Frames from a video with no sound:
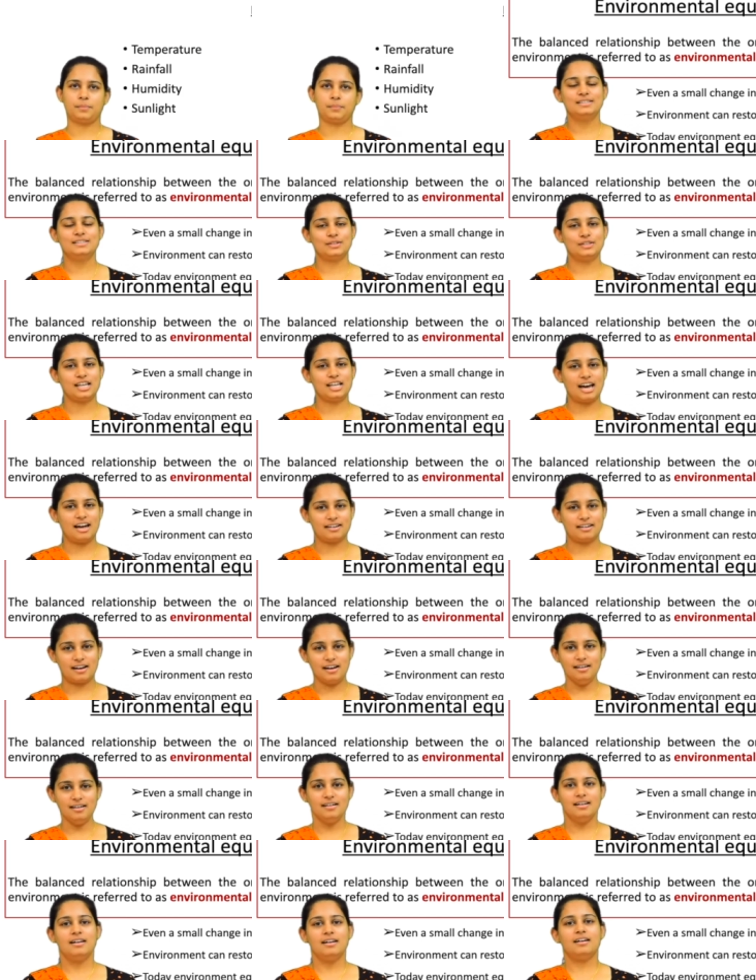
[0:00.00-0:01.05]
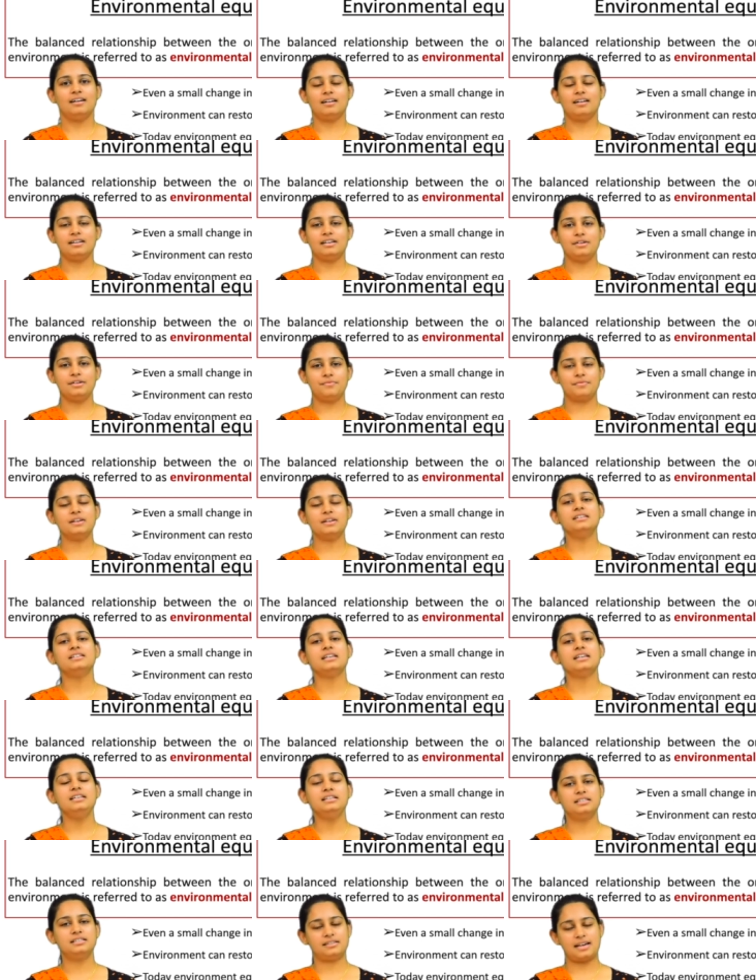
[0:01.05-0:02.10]
So there are uh, different
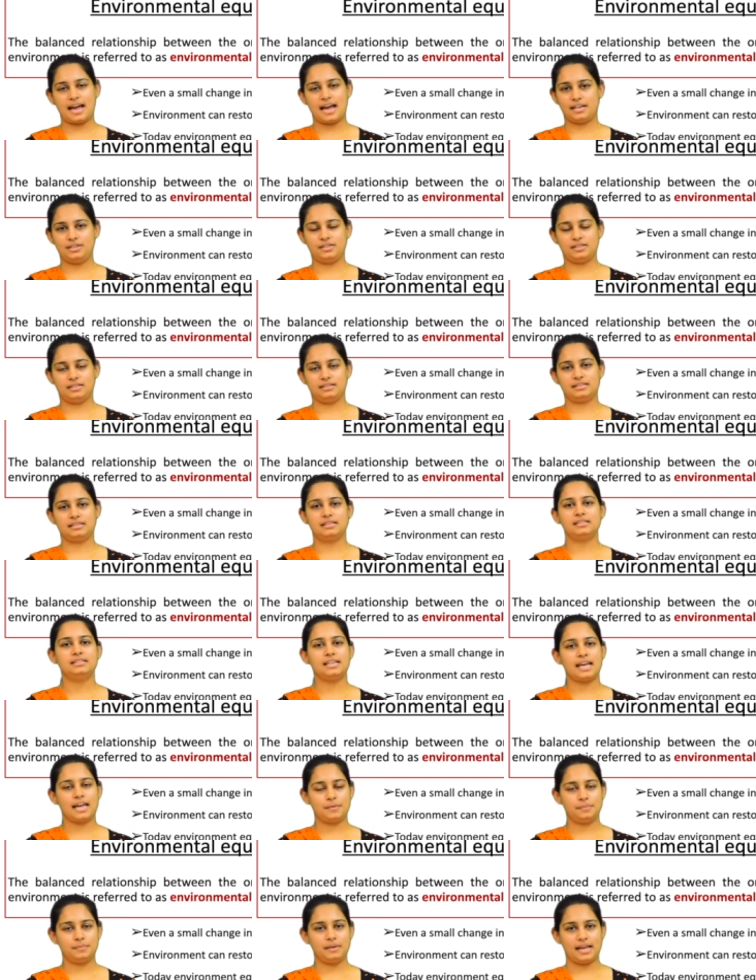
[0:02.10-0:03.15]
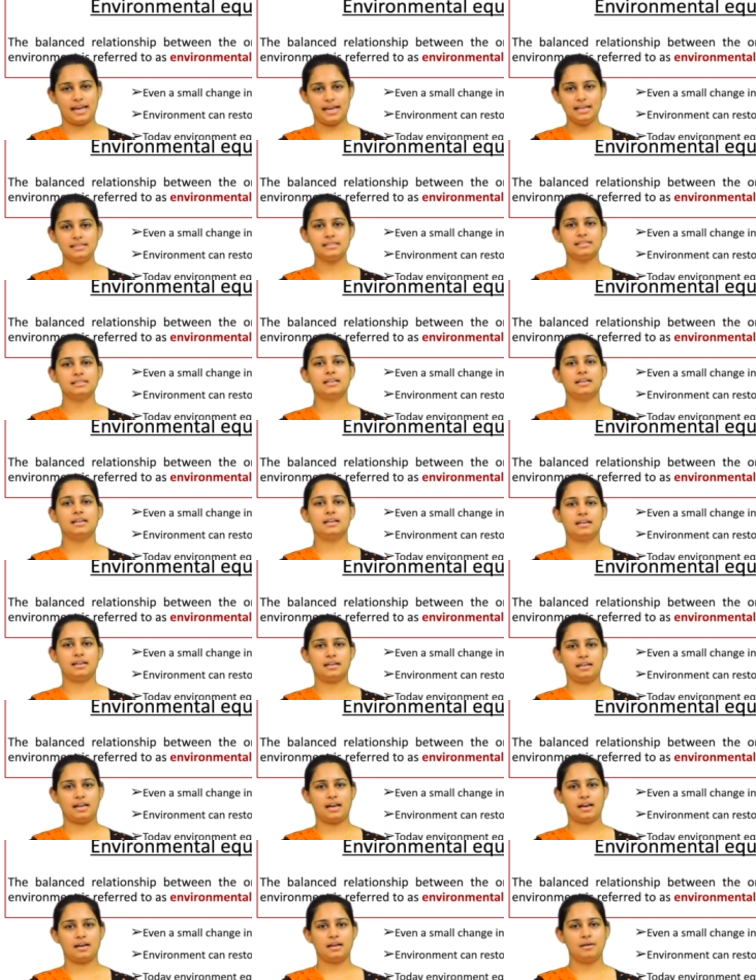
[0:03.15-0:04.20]
interactions take place
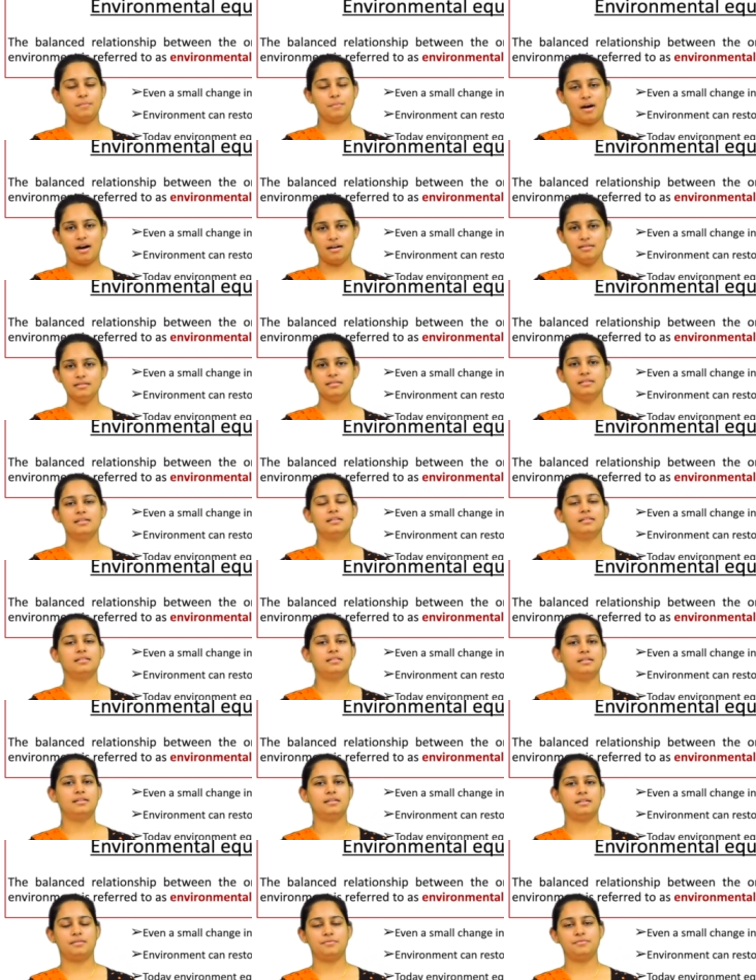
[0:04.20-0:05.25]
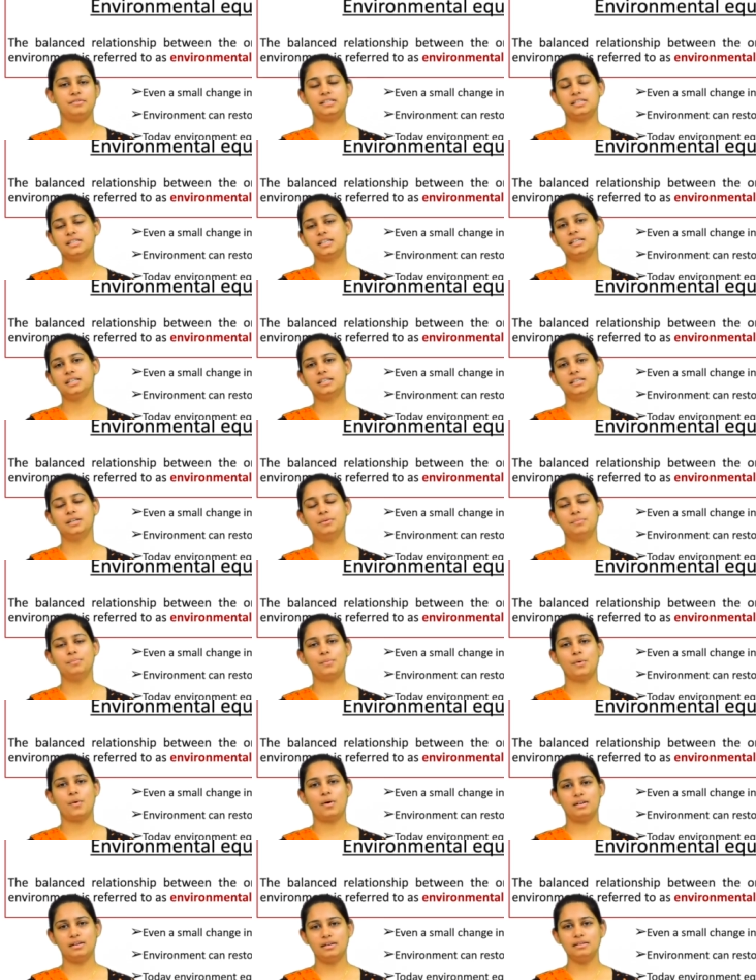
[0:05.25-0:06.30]
among the physical
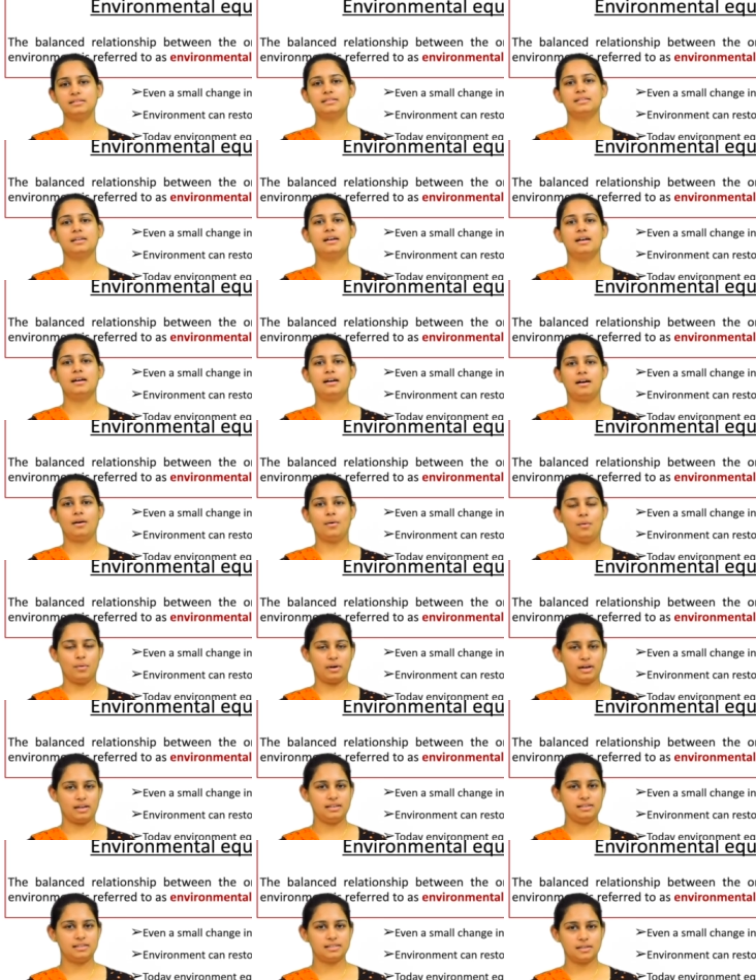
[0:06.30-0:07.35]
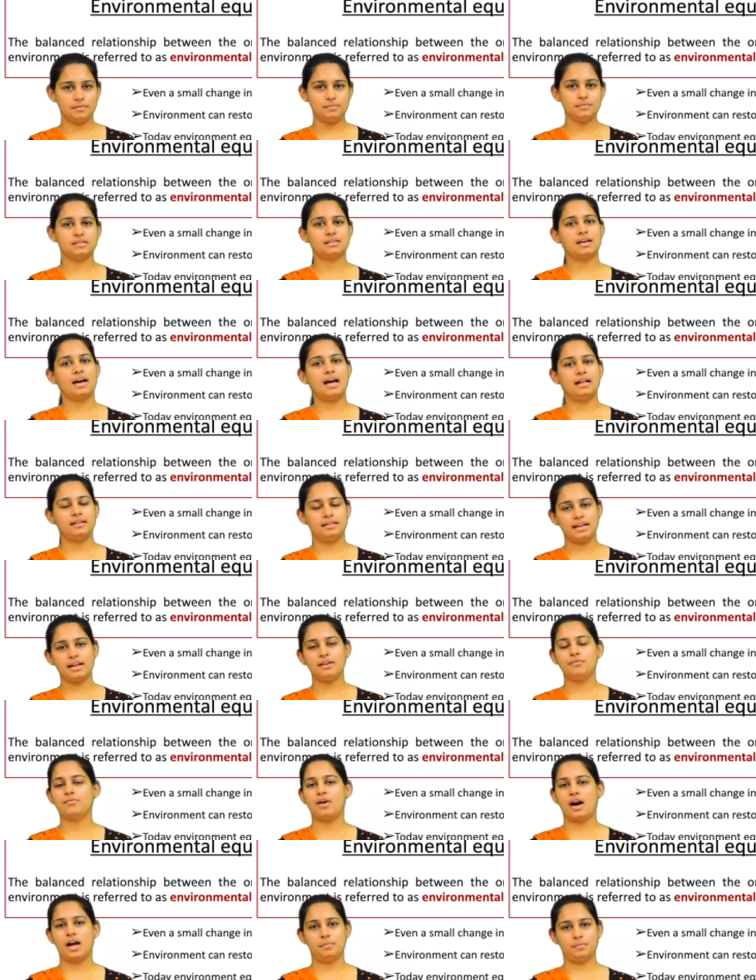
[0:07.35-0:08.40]
components organisms and the
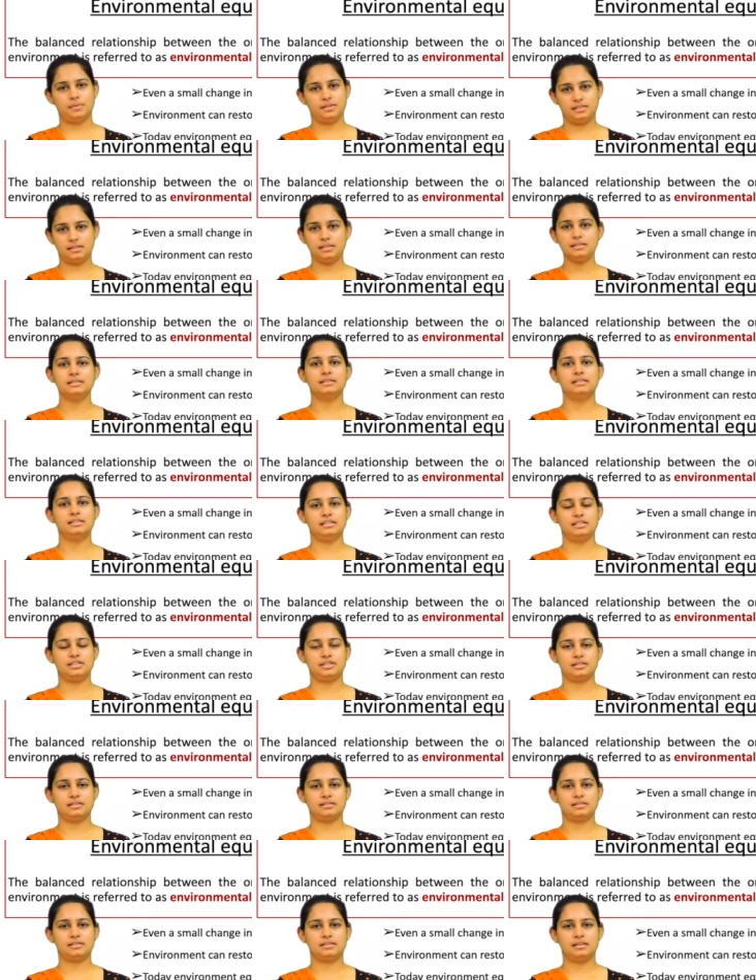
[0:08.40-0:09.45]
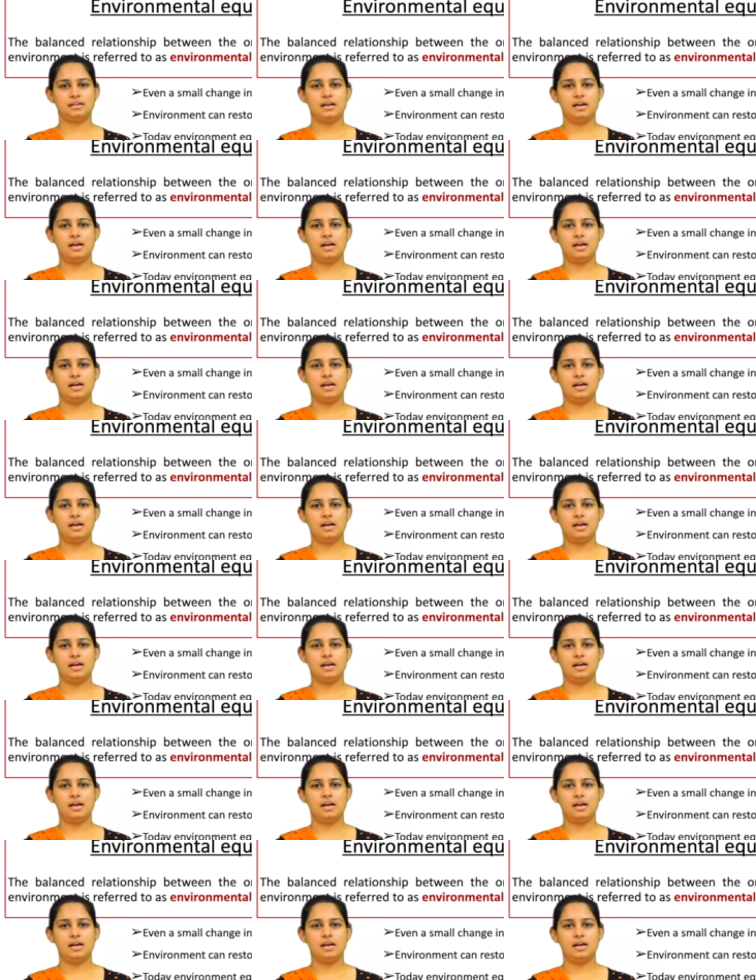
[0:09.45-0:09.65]
environmental conditions.